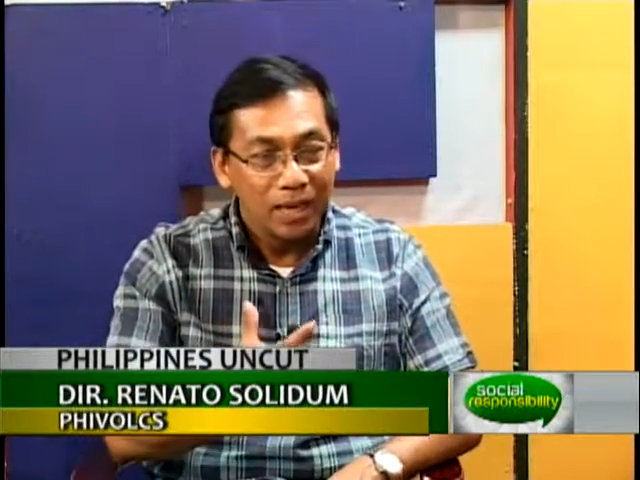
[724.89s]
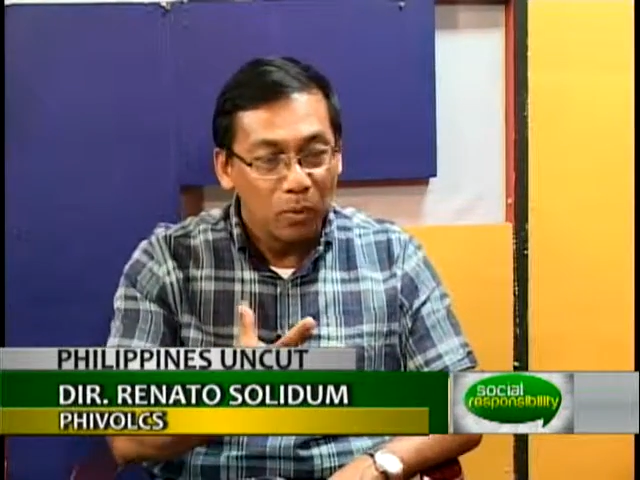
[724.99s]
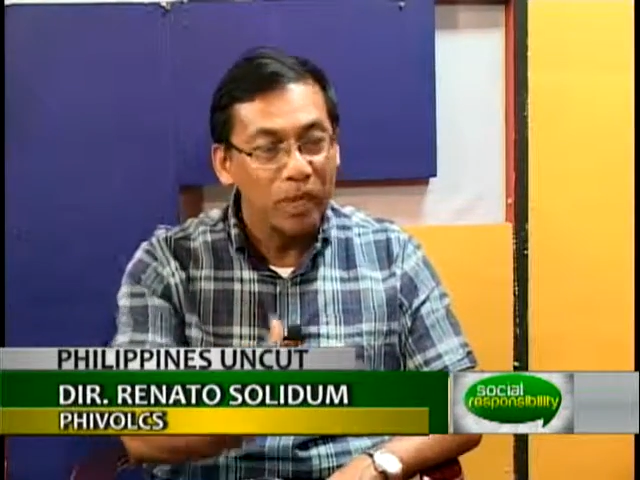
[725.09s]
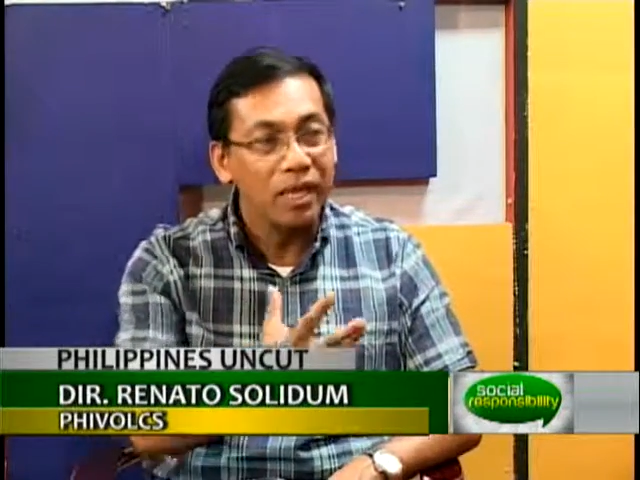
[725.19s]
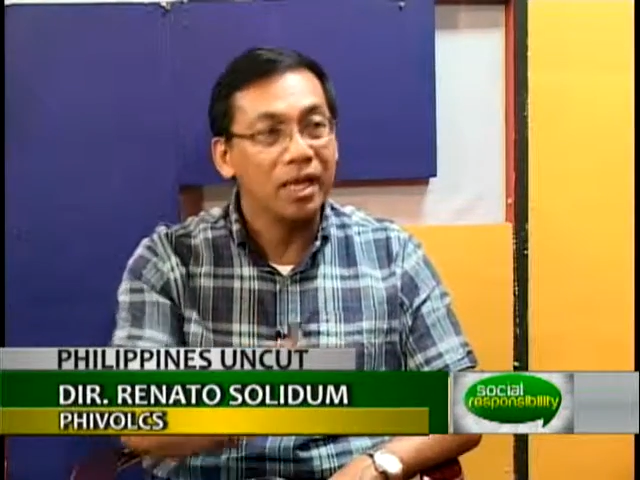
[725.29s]

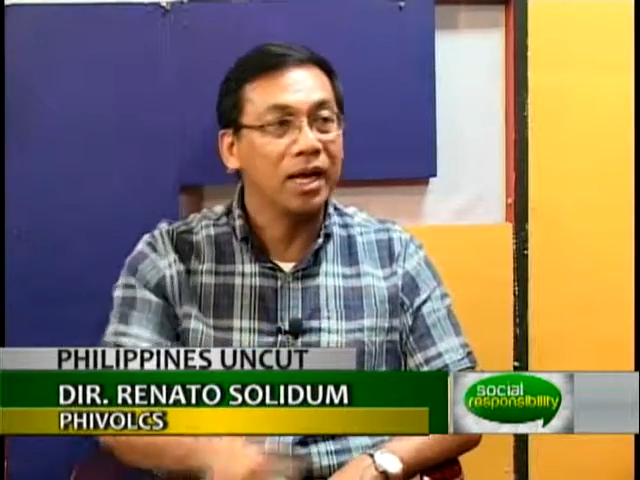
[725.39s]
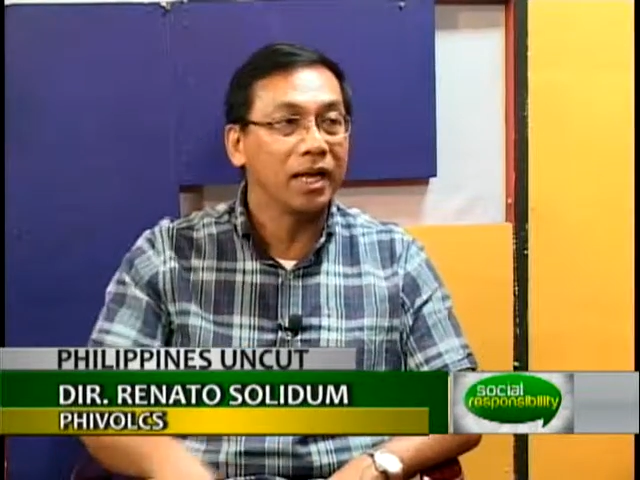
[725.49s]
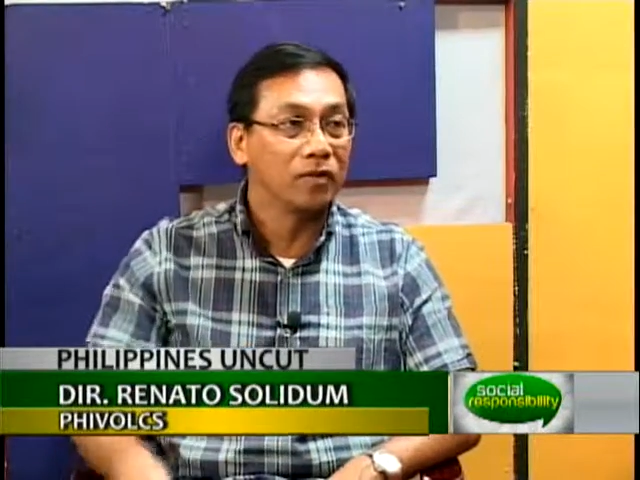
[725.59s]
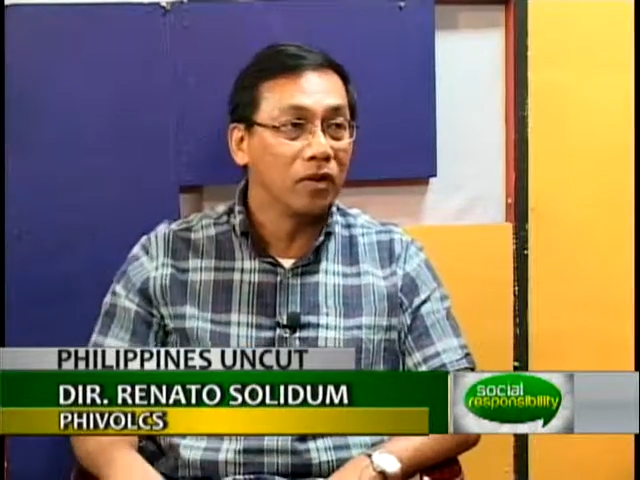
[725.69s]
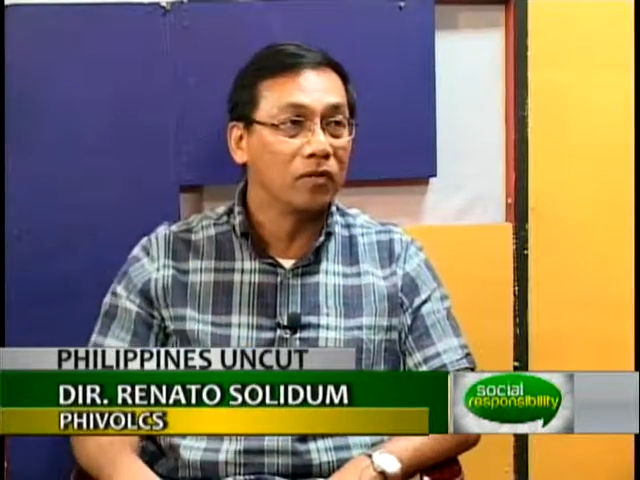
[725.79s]
We
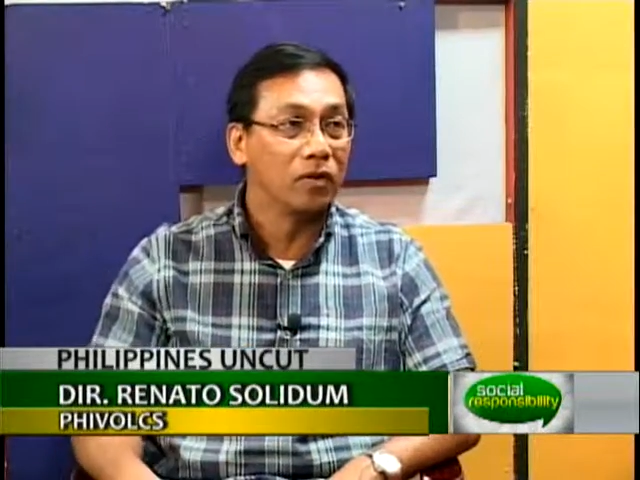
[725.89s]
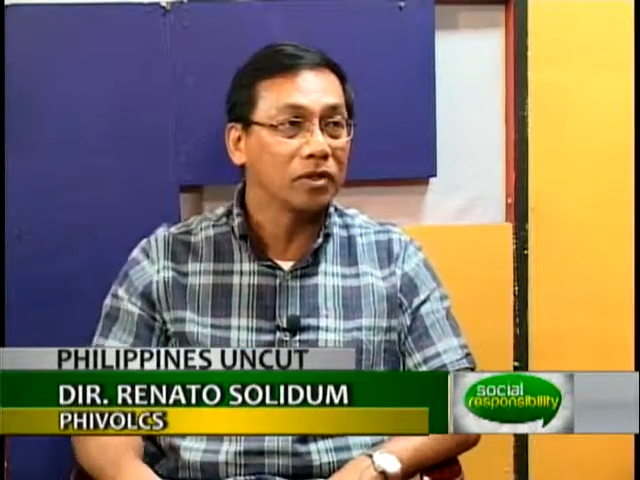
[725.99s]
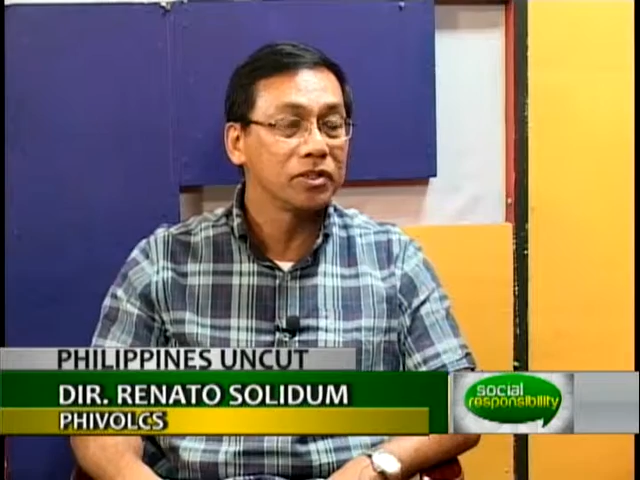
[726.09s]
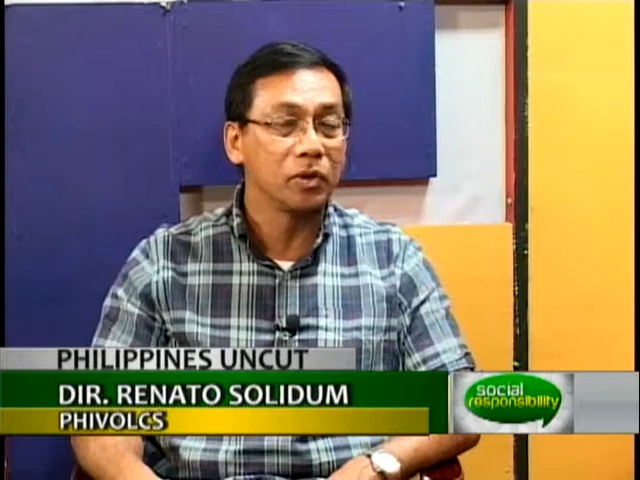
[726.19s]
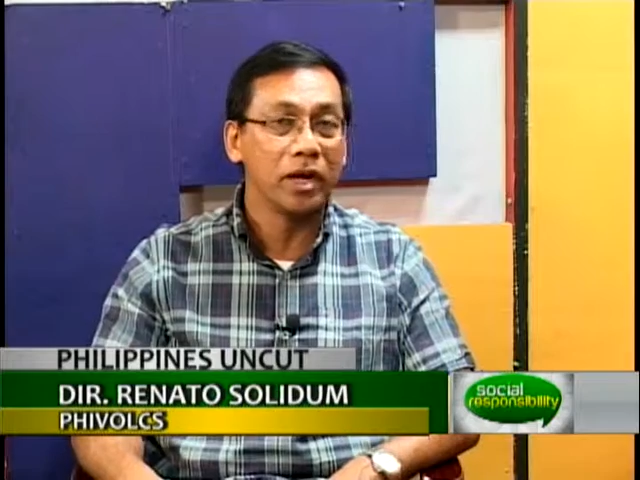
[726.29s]
at
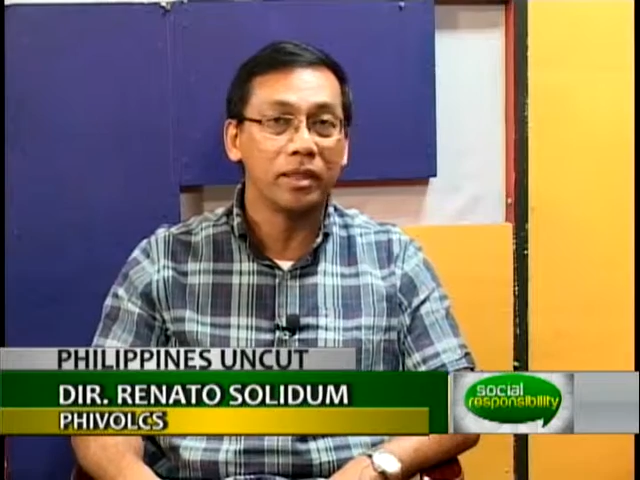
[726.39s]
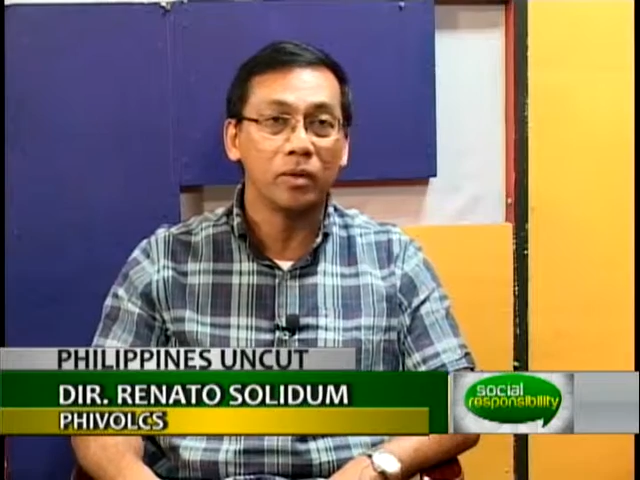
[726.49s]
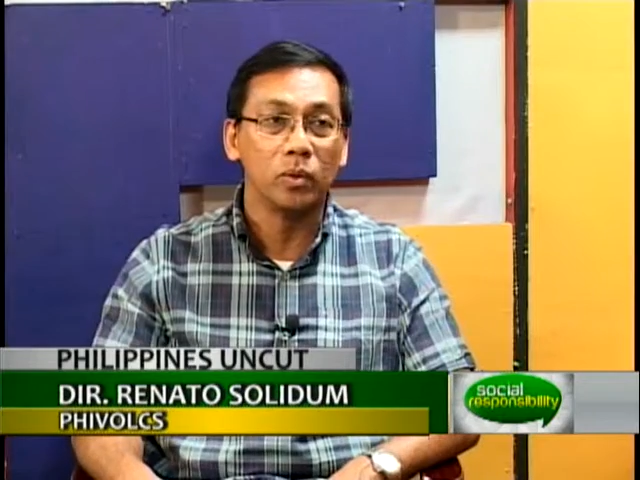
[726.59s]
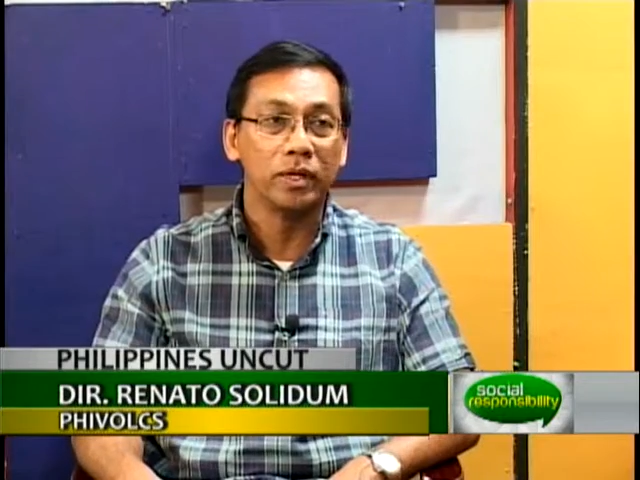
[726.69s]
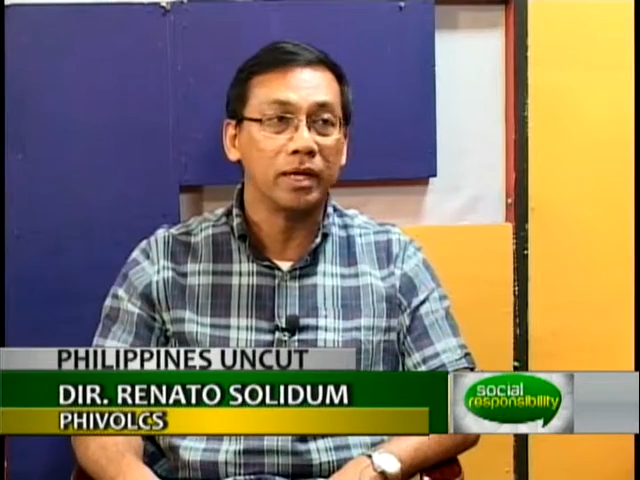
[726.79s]
FIVOX,
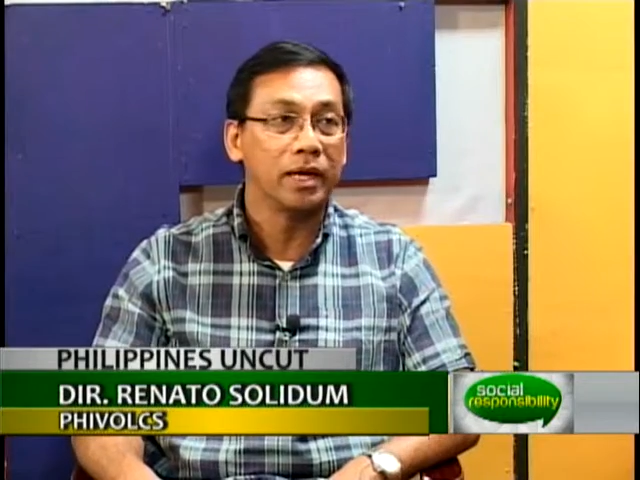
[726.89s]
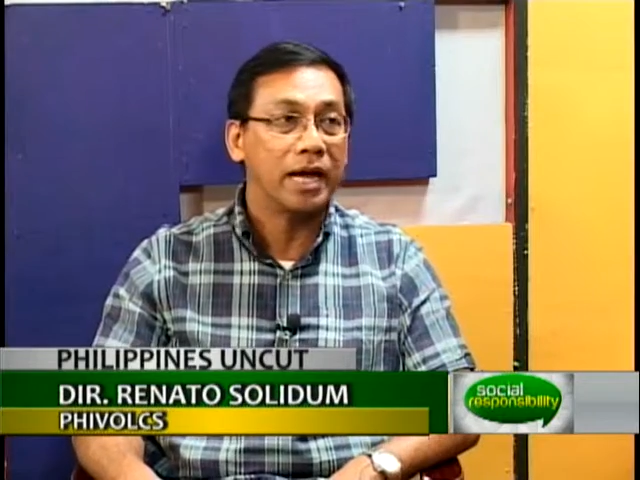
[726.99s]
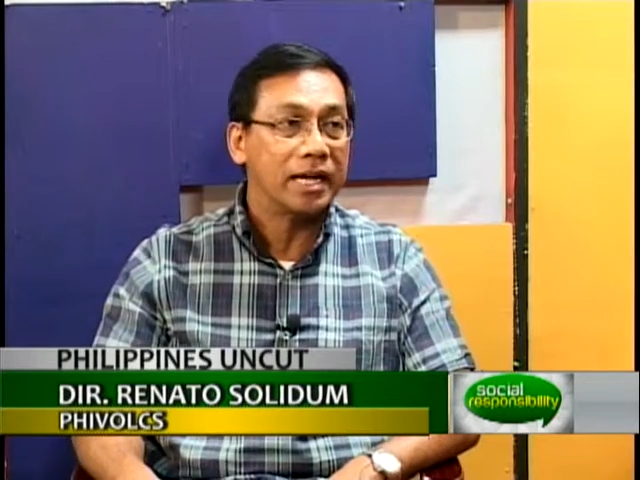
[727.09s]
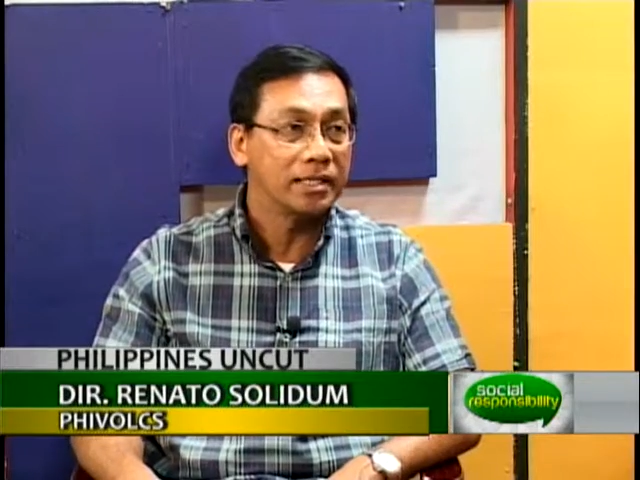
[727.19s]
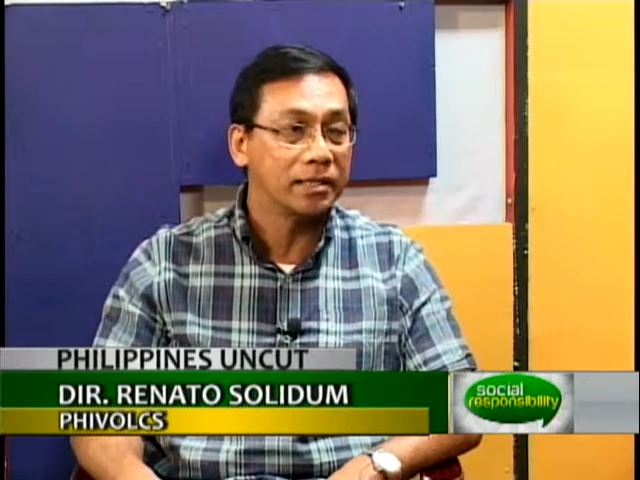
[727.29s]
together with the
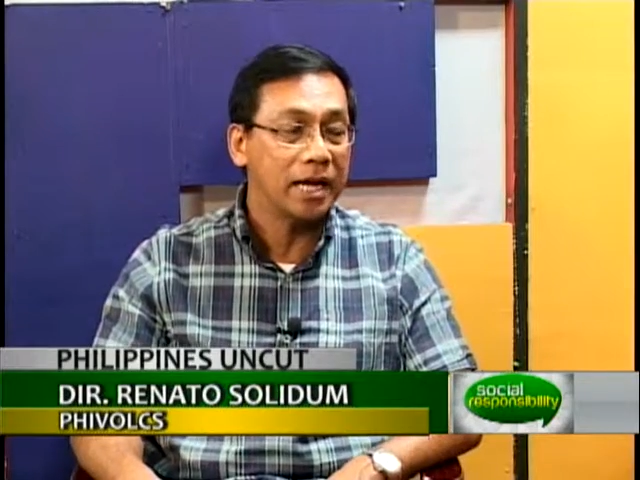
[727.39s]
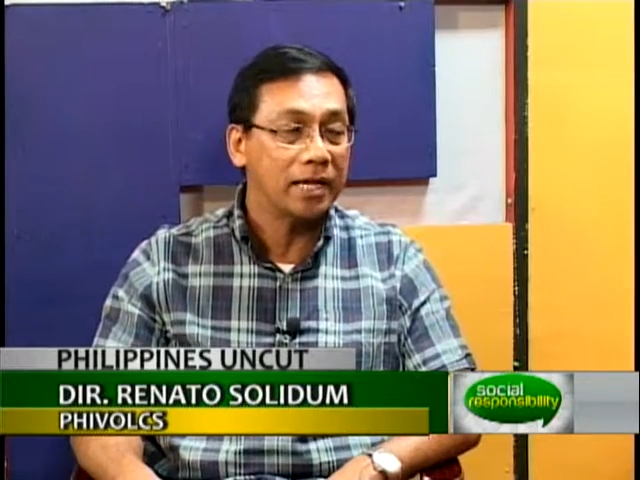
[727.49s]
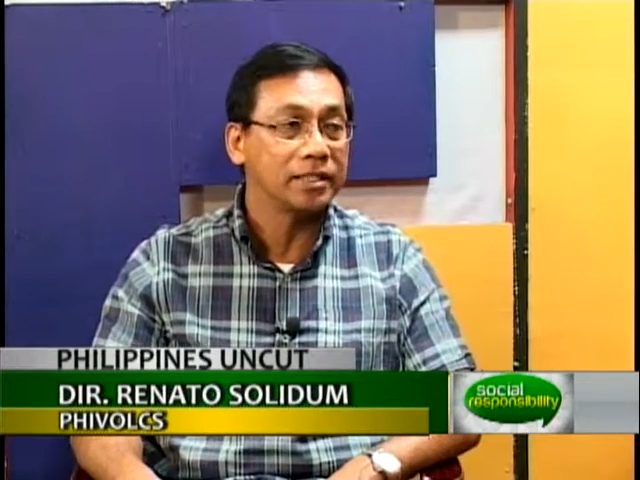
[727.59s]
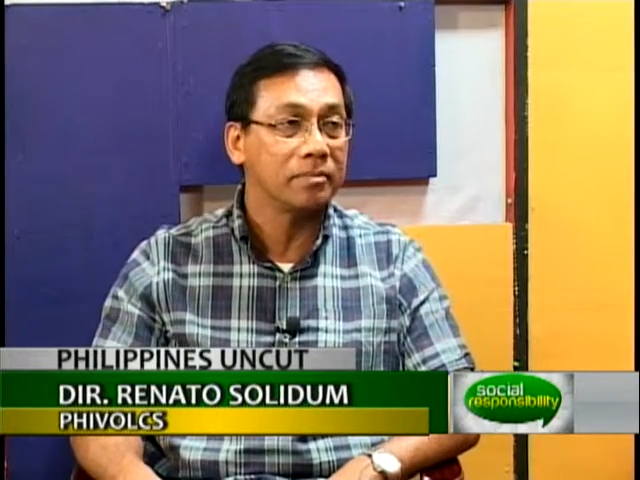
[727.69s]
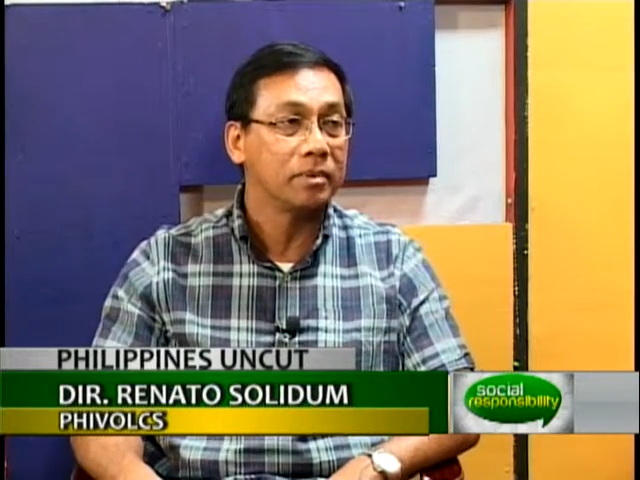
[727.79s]

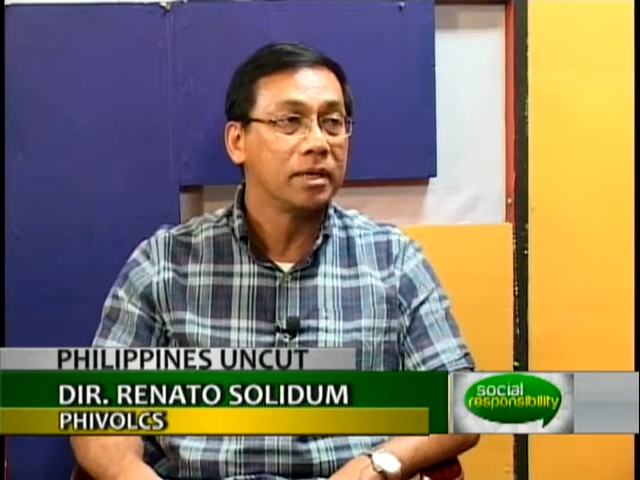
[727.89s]
ASEP,